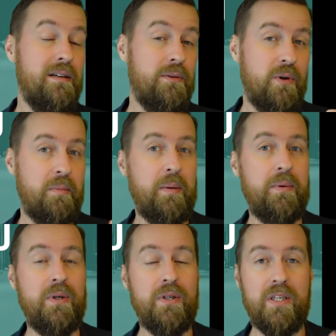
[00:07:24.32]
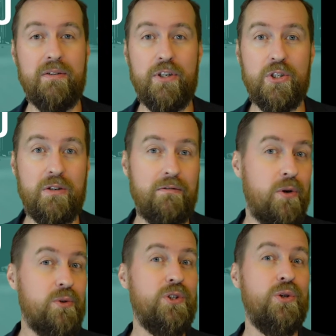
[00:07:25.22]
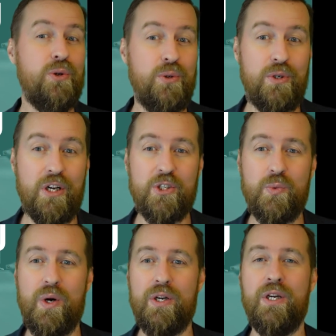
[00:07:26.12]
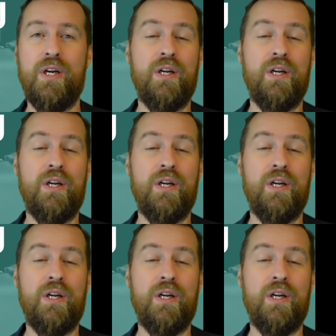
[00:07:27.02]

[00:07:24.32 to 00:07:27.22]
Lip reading: Remember, divisional roles: who does what,